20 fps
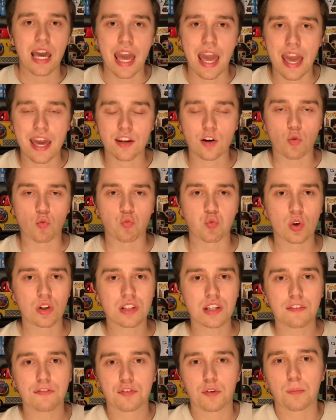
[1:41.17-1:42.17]
And
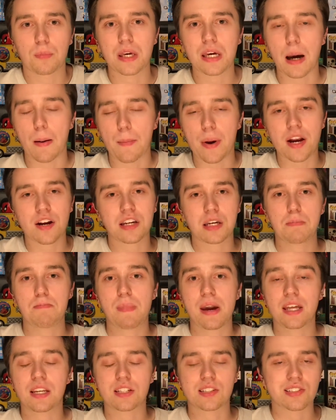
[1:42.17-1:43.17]
really, for me, American
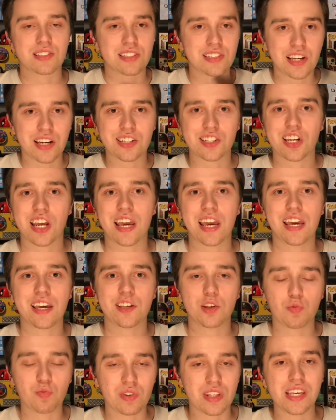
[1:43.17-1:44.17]
Made is such a
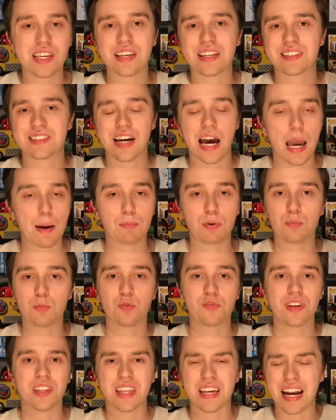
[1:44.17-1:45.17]
unique type of
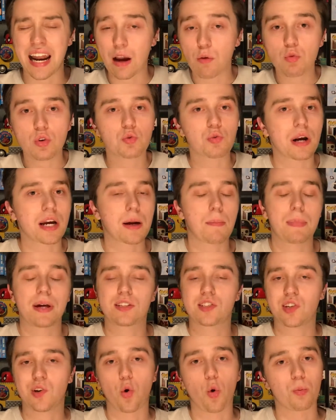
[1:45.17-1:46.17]
movie that I would
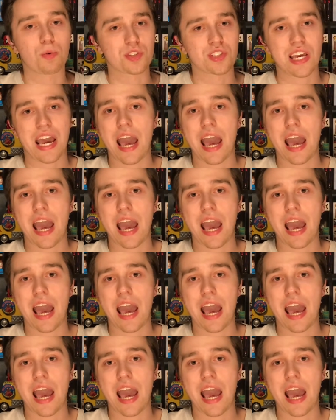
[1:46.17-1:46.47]
recommend to almost